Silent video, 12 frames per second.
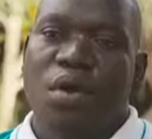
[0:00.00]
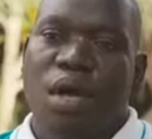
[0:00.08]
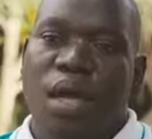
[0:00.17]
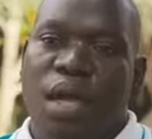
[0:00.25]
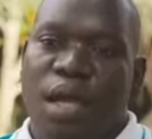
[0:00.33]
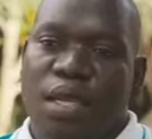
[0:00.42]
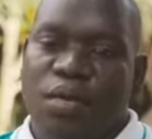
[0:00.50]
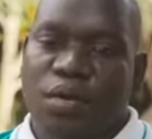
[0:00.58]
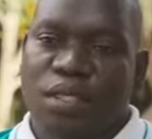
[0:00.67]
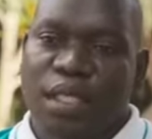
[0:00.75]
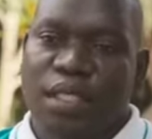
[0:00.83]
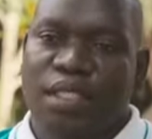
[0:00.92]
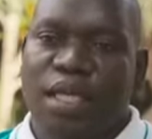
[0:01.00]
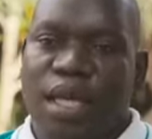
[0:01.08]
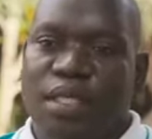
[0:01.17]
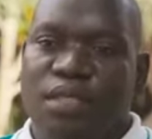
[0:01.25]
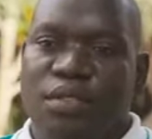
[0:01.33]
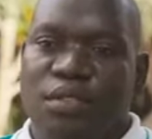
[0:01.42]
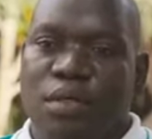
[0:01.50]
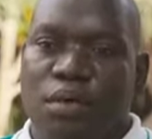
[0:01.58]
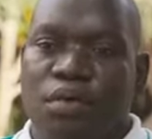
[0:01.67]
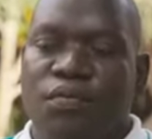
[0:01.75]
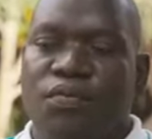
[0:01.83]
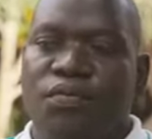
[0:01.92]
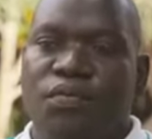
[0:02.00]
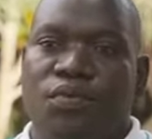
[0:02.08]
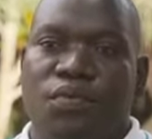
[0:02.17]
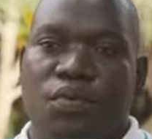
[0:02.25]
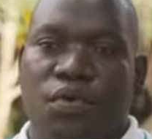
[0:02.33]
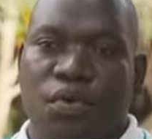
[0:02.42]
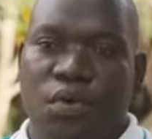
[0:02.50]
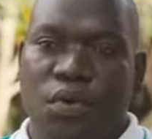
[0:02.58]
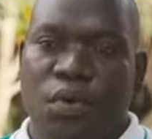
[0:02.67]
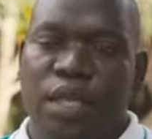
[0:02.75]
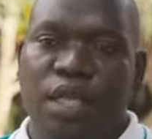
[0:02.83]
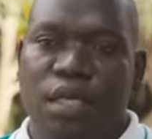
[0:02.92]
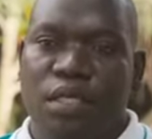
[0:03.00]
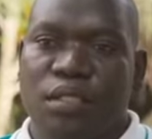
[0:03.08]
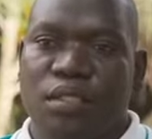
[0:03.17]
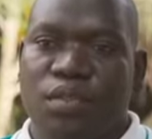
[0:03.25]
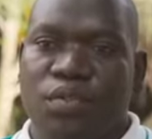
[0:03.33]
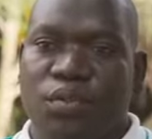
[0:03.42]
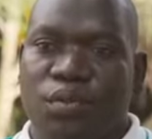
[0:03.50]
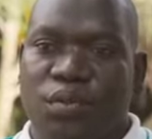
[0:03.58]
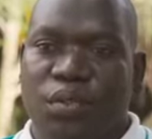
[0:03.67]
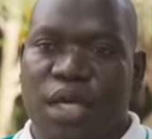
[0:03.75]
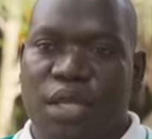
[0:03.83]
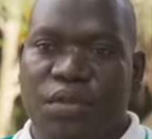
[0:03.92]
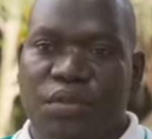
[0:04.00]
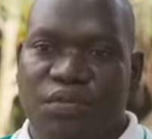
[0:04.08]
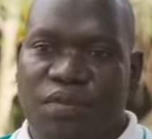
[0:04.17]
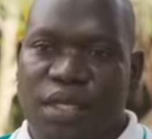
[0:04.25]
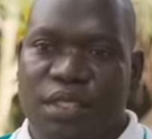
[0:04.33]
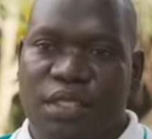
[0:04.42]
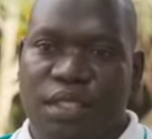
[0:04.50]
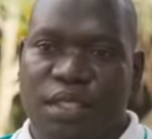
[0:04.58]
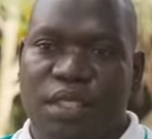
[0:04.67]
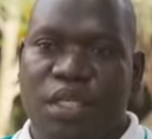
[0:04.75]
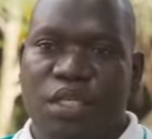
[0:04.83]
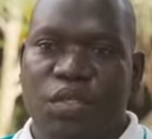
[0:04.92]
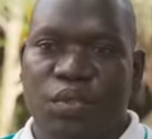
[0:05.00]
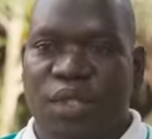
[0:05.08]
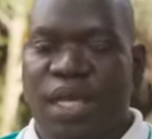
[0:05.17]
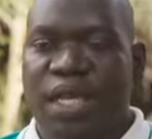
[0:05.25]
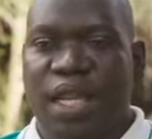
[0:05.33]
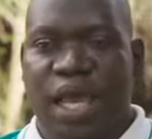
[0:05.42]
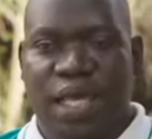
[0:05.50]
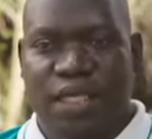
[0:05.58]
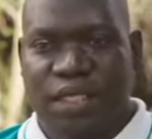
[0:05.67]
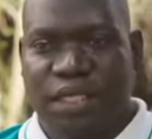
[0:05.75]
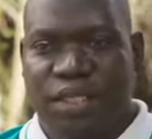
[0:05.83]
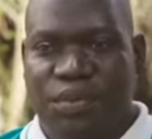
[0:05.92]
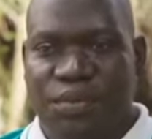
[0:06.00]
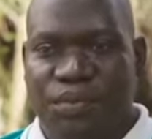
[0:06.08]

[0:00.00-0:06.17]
I got a chance of going to a university to learn IT.